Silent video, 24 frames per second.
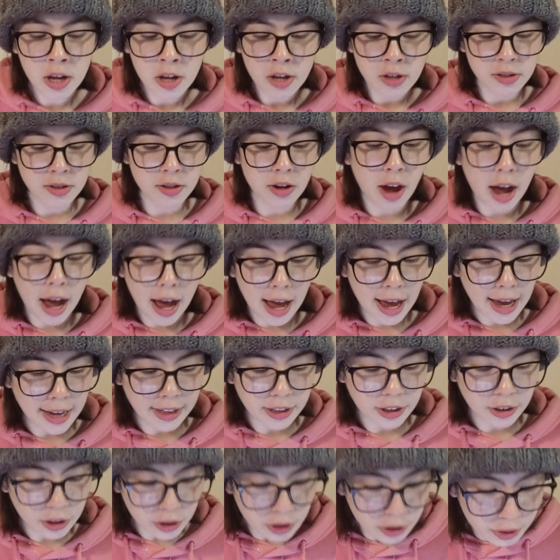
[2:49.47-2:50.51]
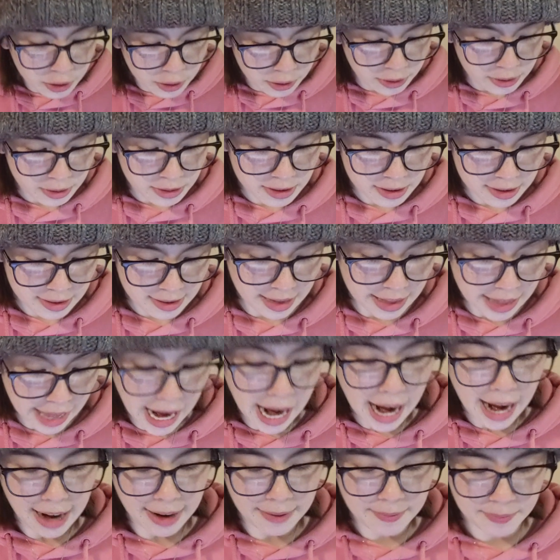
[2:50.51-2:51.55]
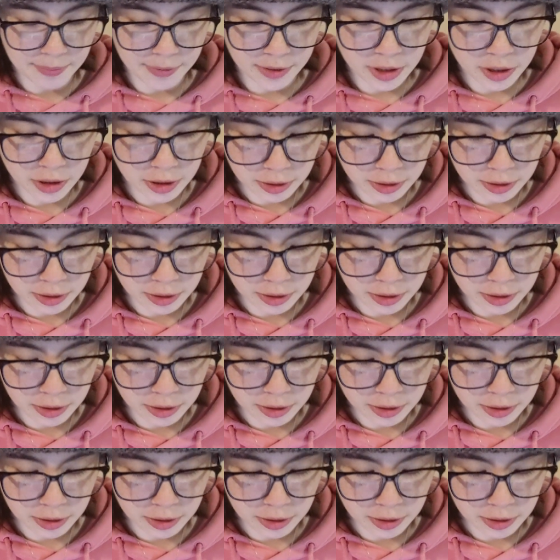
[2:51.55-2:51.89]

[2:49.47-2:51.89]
So I used that to